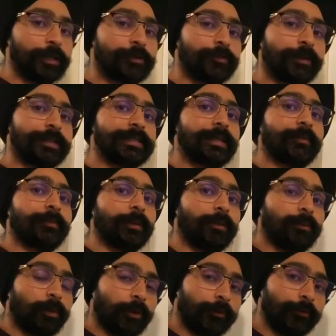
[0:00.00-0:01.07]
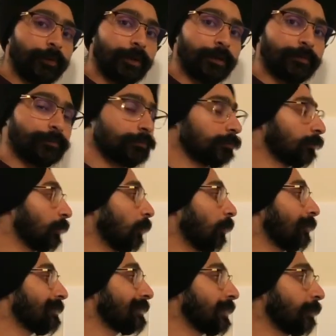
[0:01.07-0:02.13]
for example morphine, or
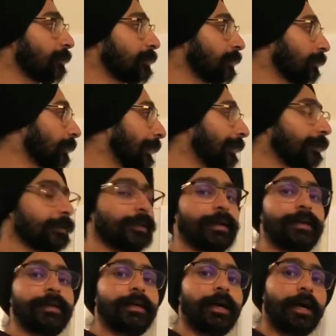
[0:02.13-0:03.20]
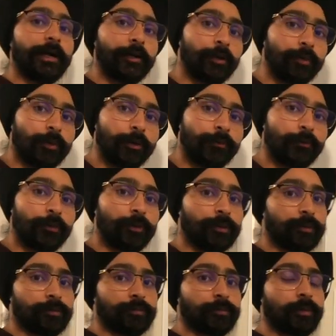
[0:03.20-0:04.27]
semi-synthetic like hydromorphone
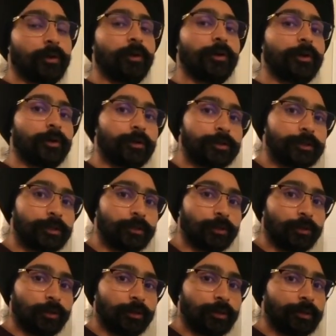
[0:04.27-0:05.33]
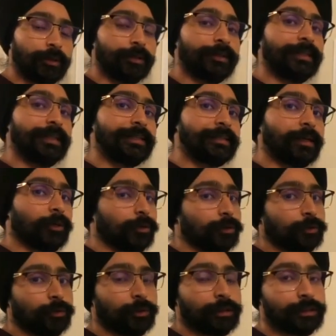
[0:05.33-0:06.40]
or oxycodone, these are
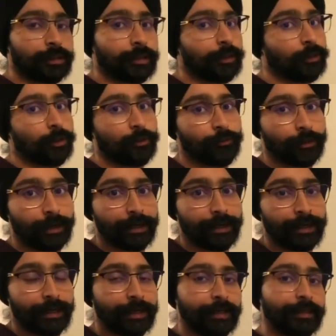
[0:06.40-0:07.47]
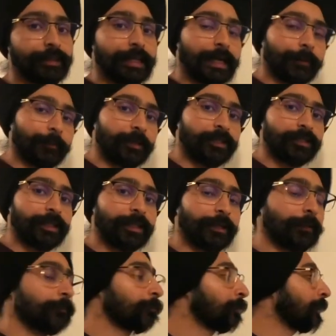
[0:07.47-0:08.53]
also considered contraindicated in that patient.
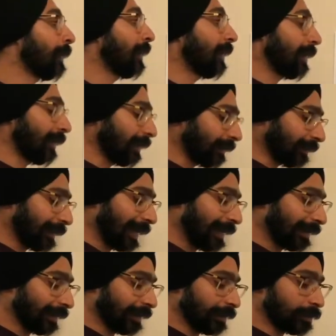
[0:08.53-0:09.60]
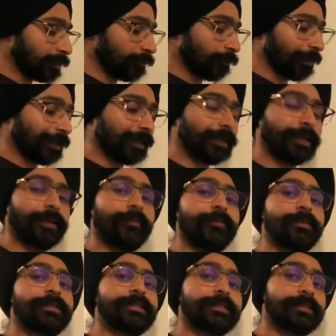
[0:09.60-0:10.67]
In that case, we can give
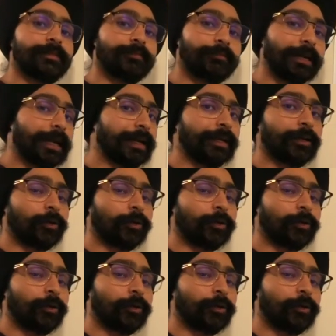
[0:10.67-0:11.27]
synthetic